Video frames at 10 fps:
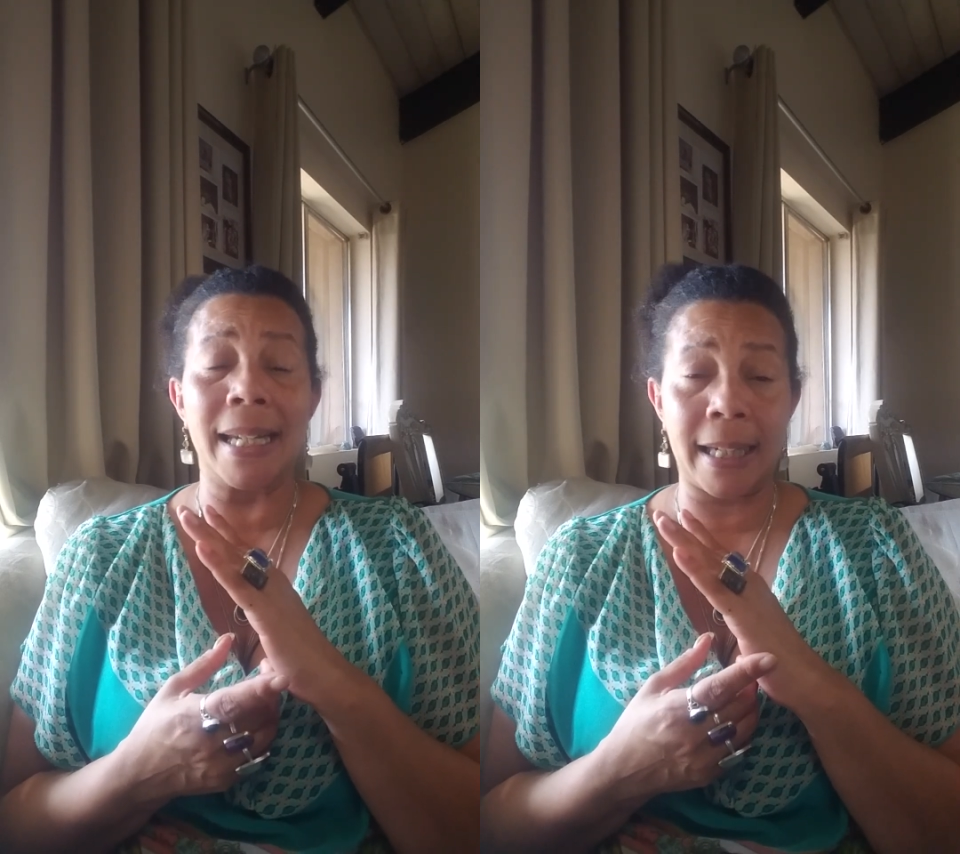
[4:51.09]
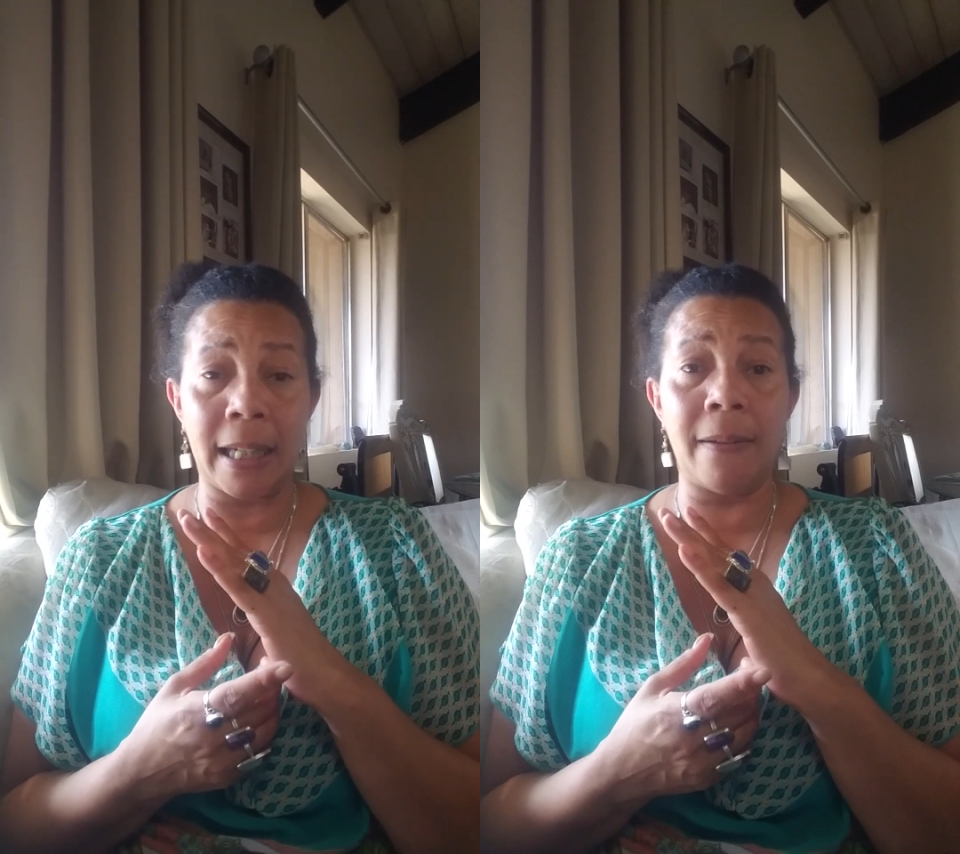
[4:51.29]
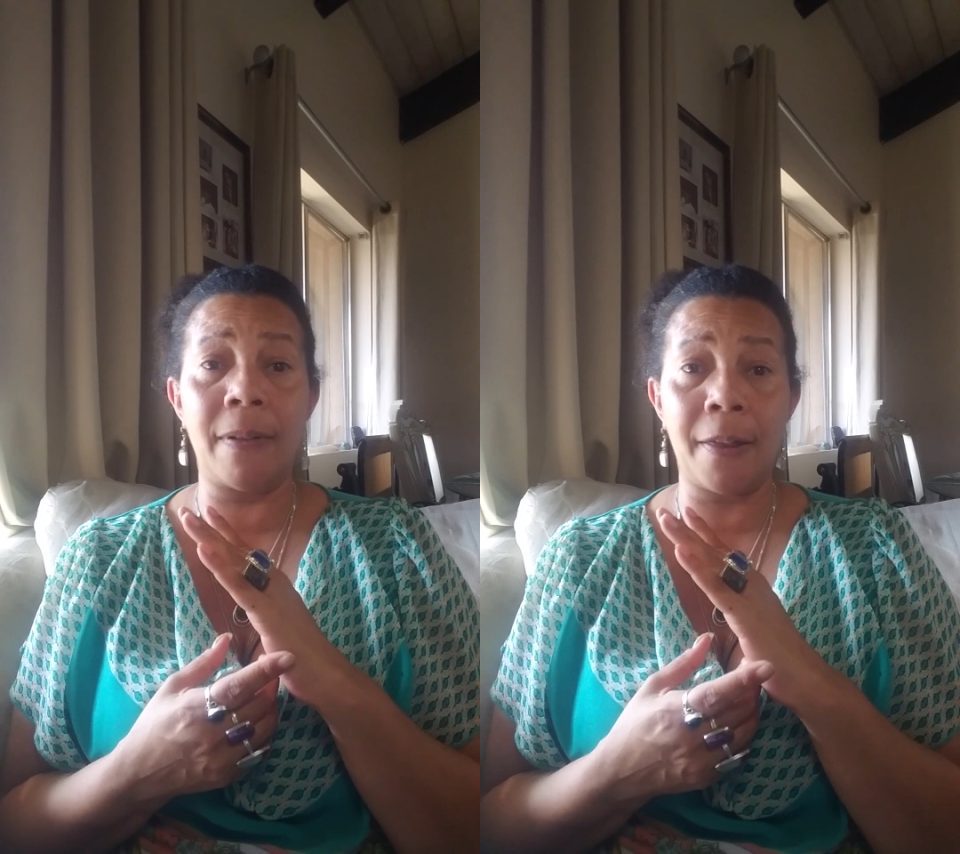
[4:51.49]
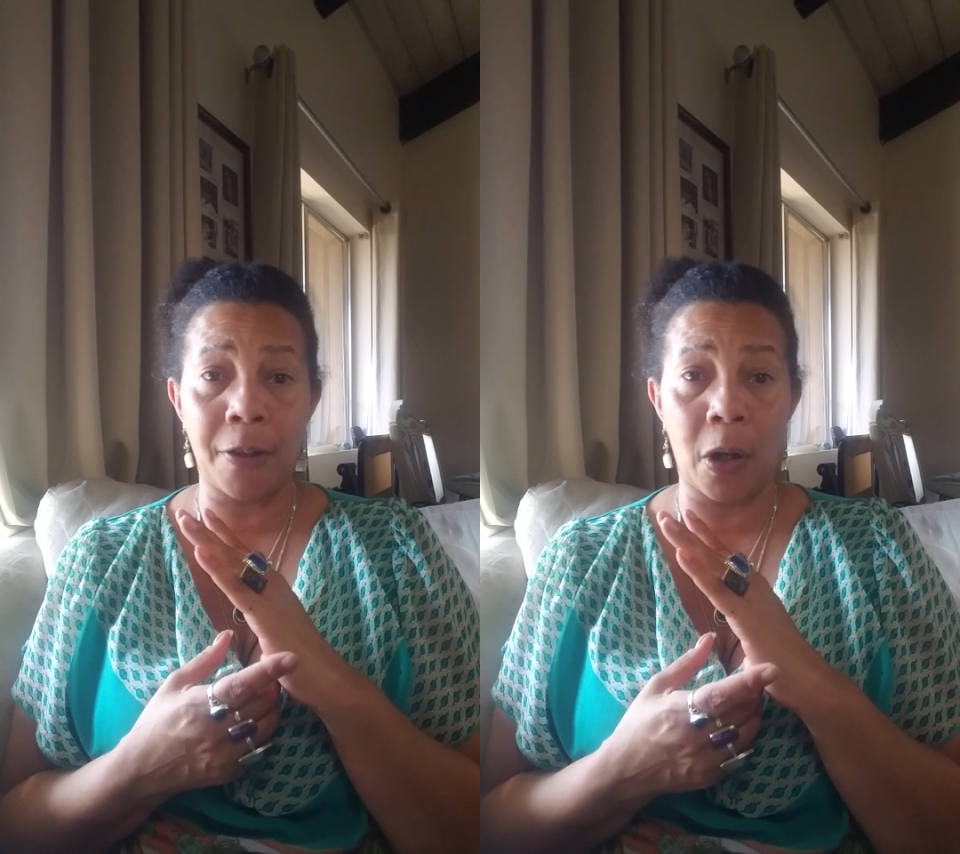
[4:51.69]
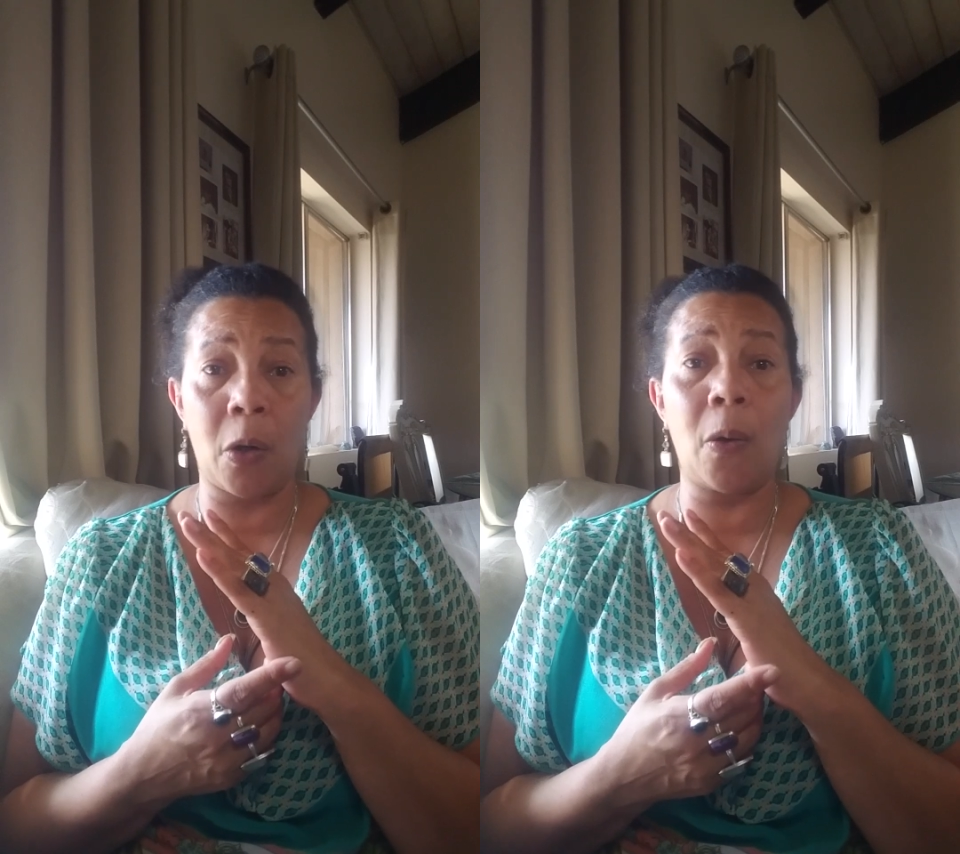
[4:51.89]
Even
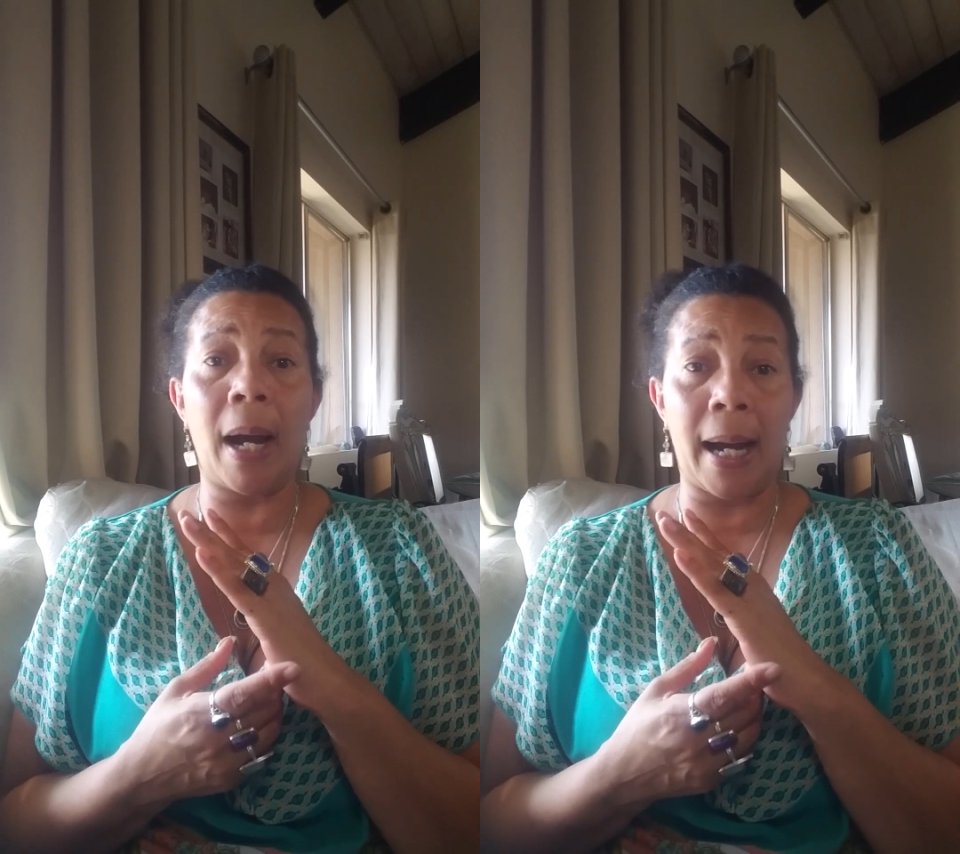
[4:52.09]
though